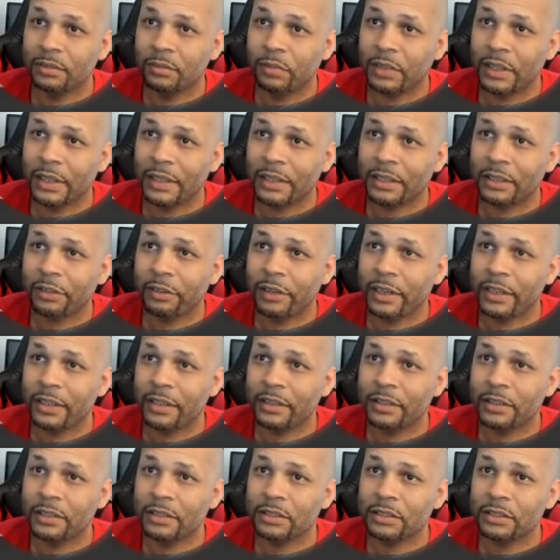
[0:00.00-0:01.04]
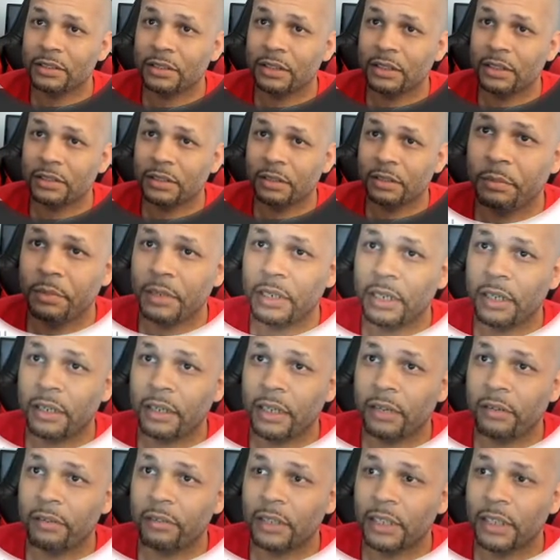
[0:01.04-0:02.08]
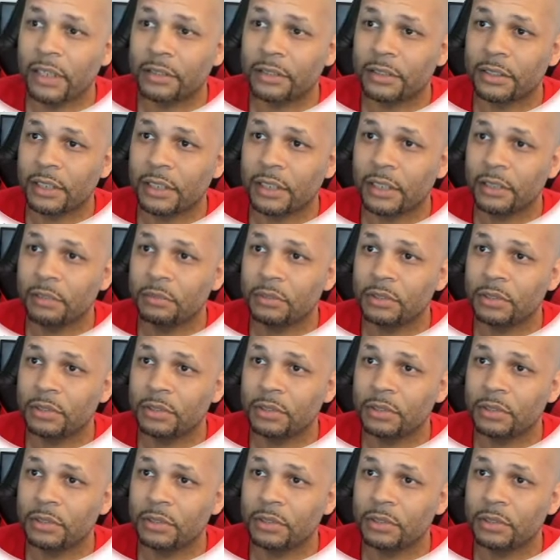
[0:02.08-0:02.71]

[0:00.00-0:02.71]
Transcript: when I created this, I man, I don't have a lot of time.